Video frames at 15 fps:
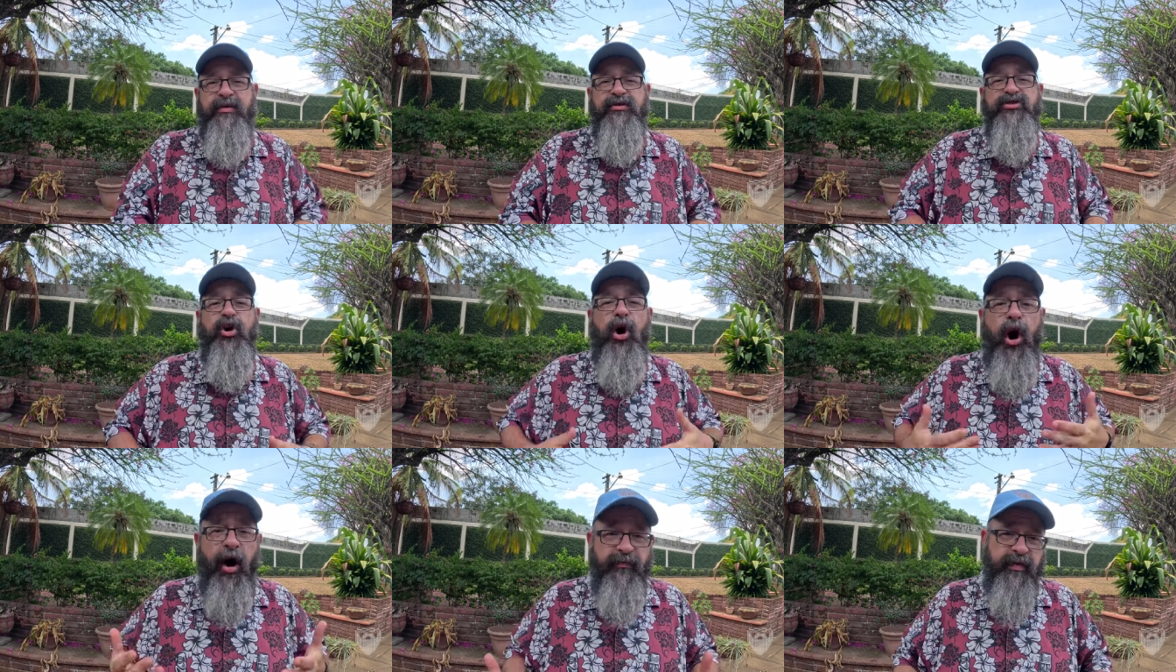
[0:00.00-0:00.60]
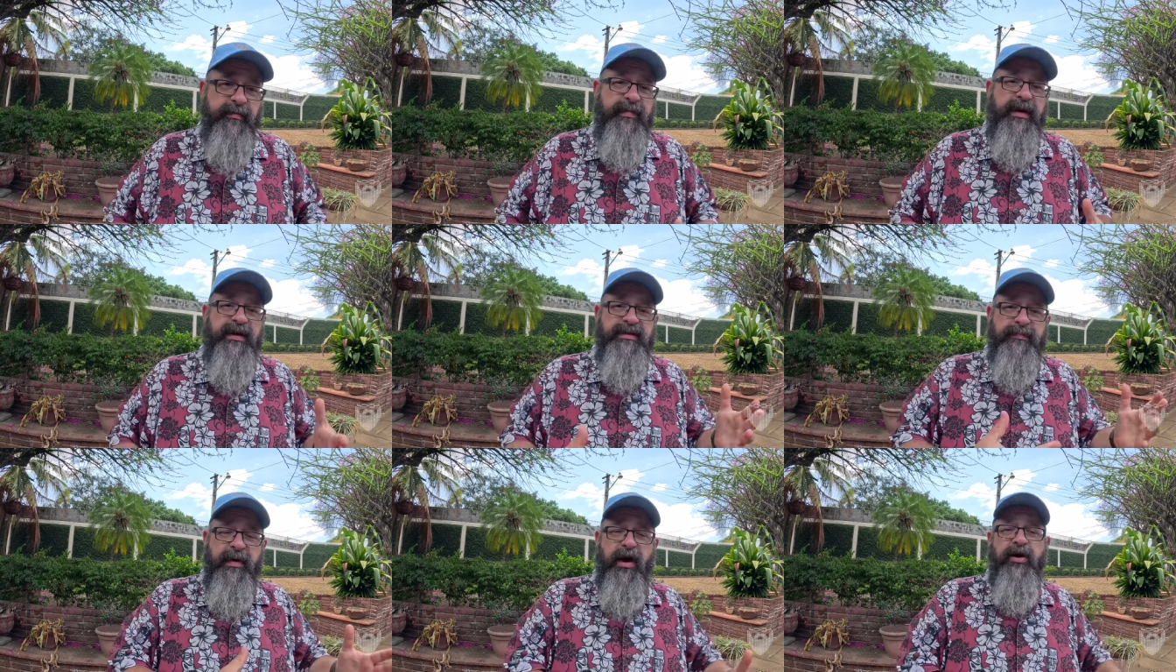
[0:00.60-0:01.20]
There's often,
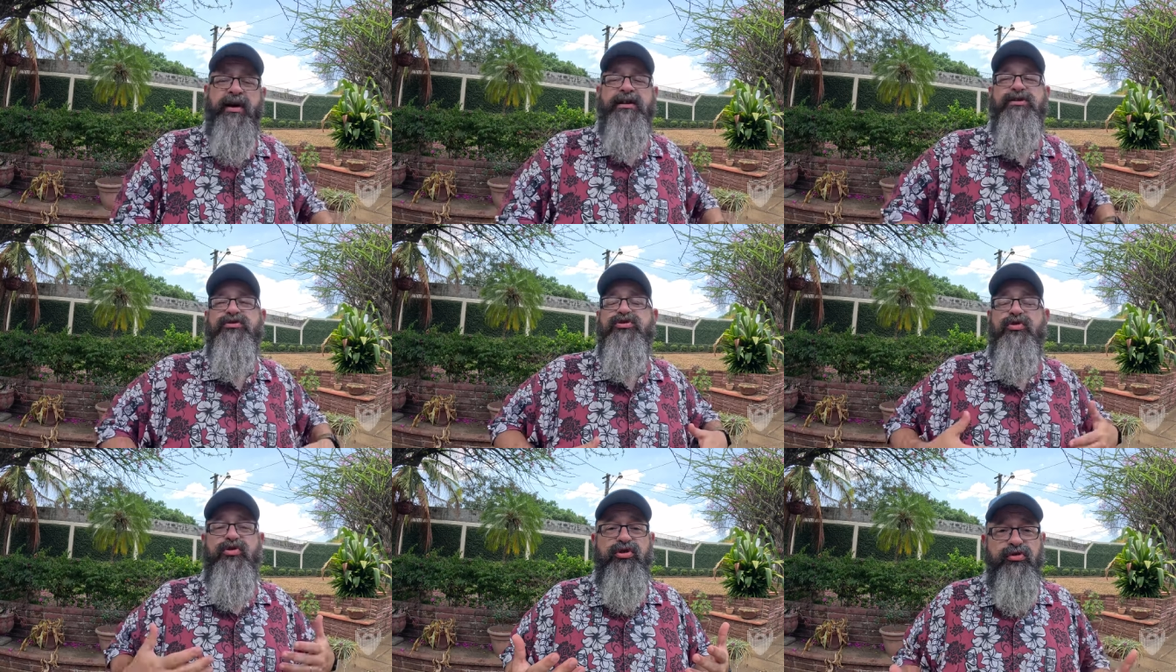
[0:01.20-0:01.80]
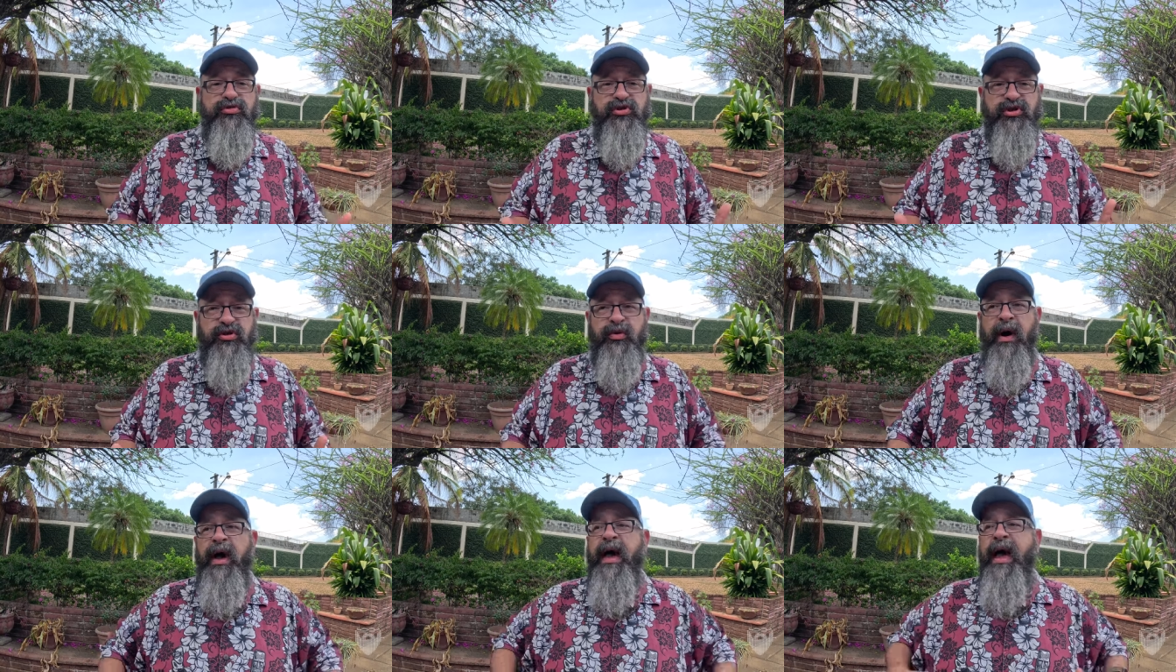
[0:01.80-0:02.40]
because Americans are so used
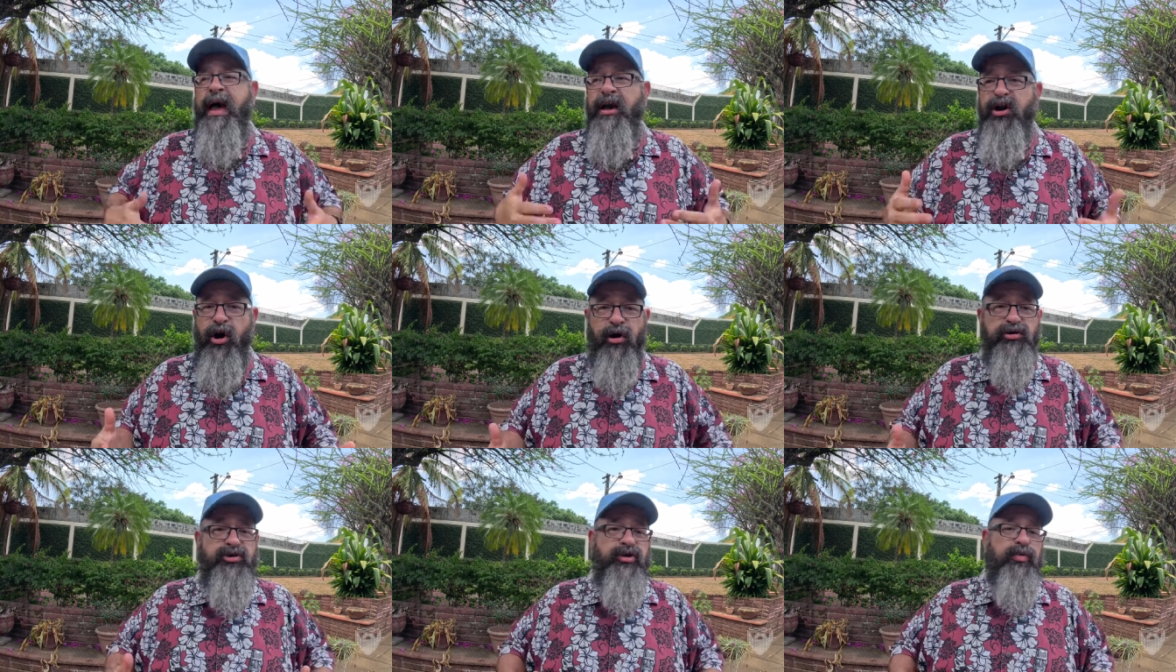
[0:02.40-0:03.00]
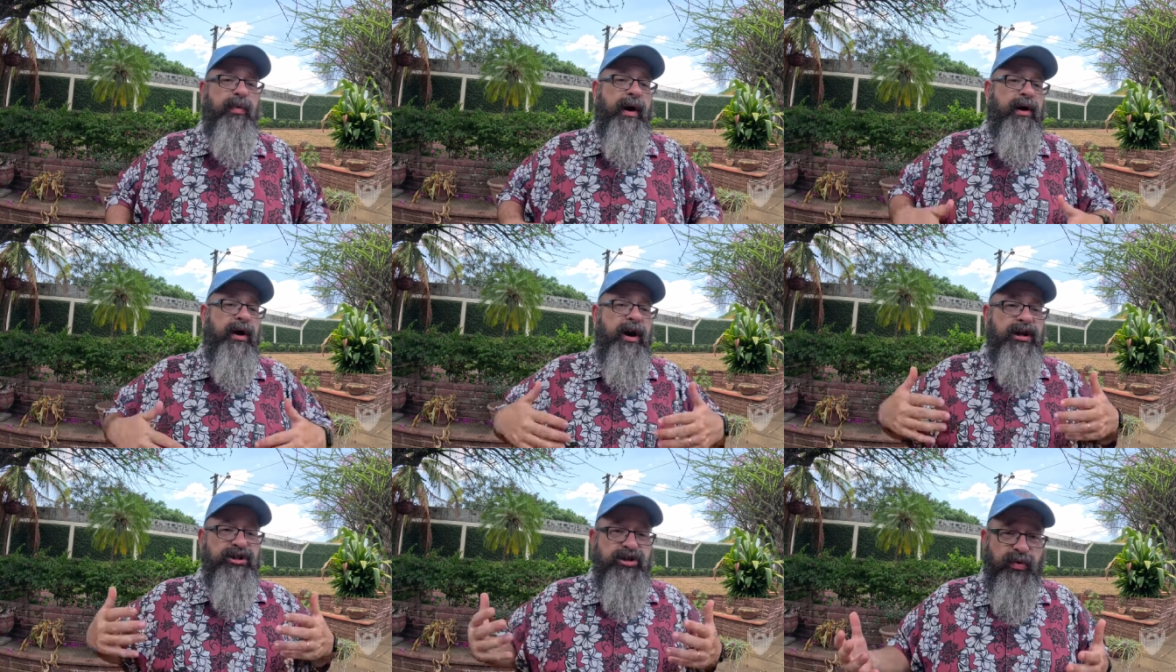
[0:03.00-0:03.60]
to a culture where
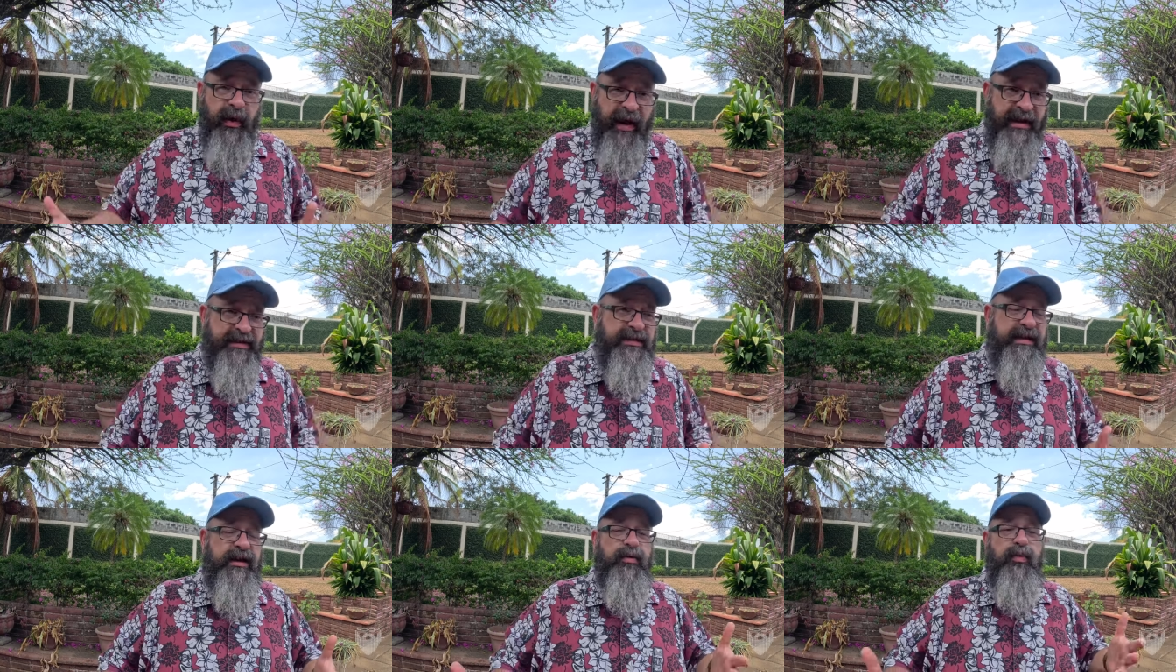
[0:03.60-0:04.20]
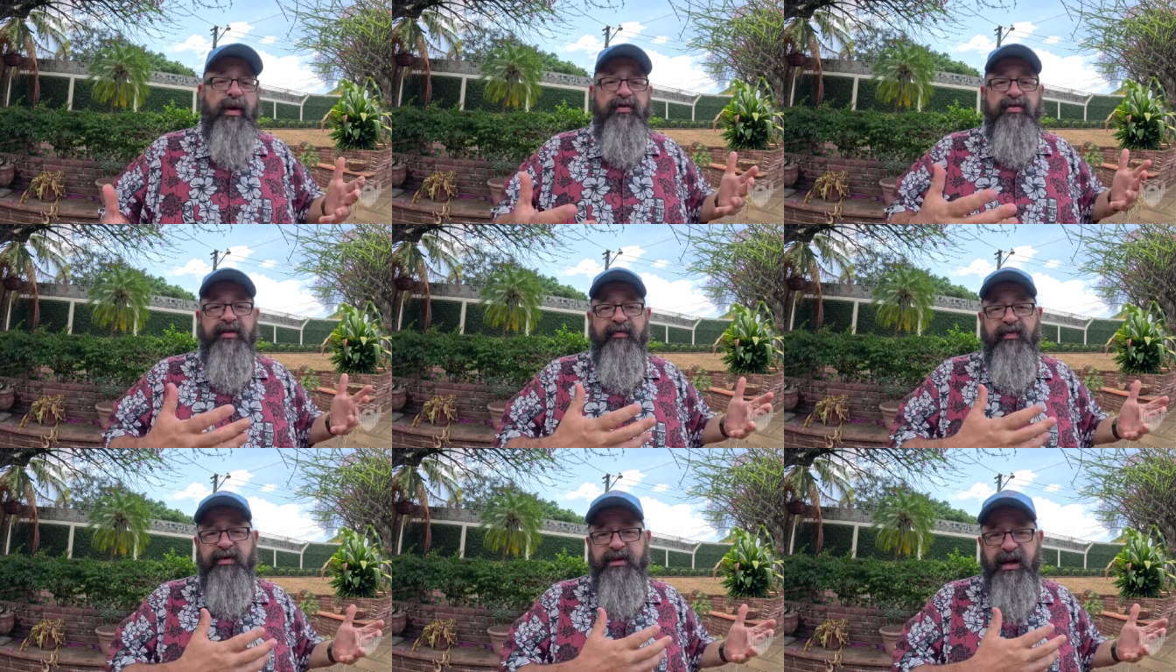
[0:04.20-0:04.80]
transiting with
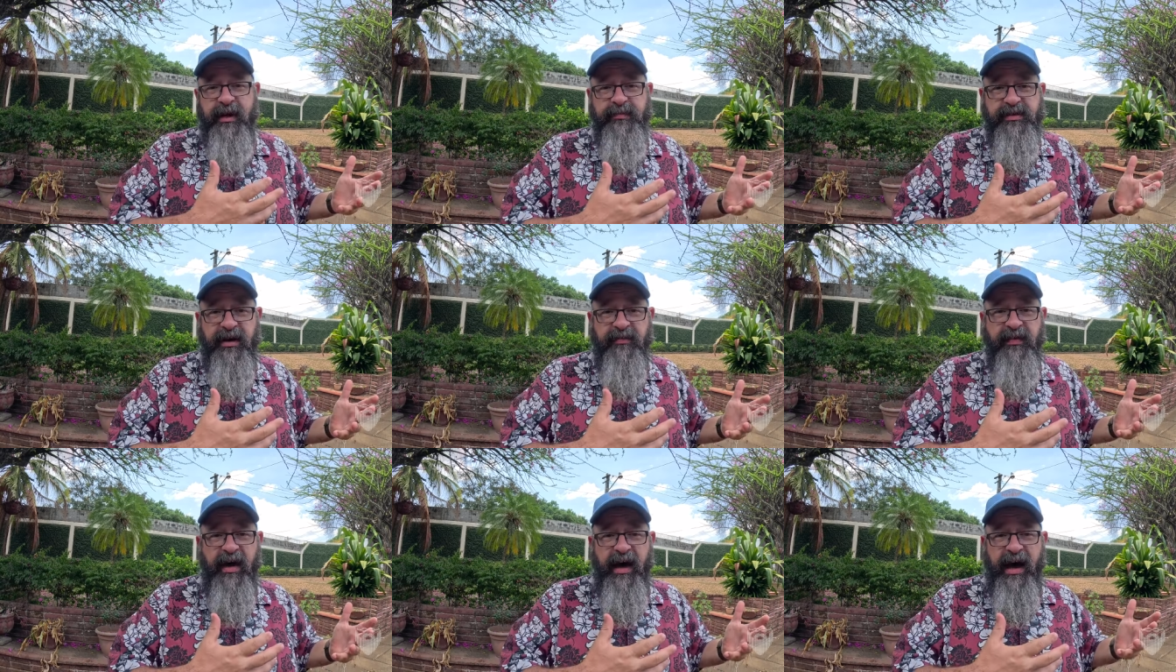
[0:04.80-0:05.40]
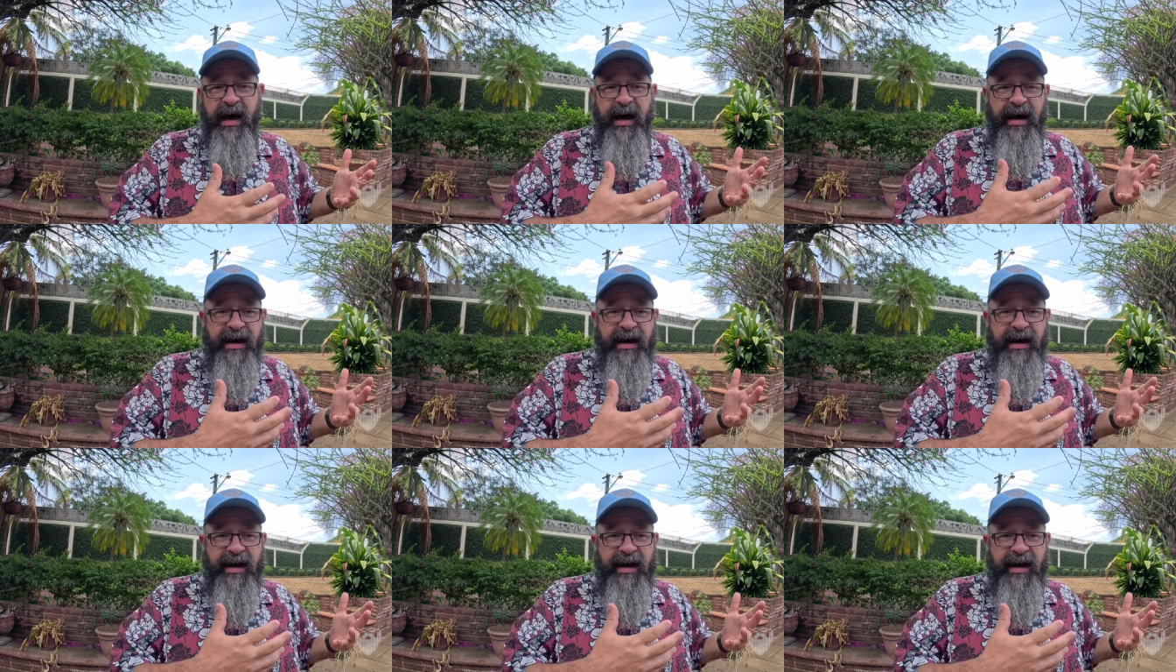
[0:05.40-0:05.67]
different types of uh,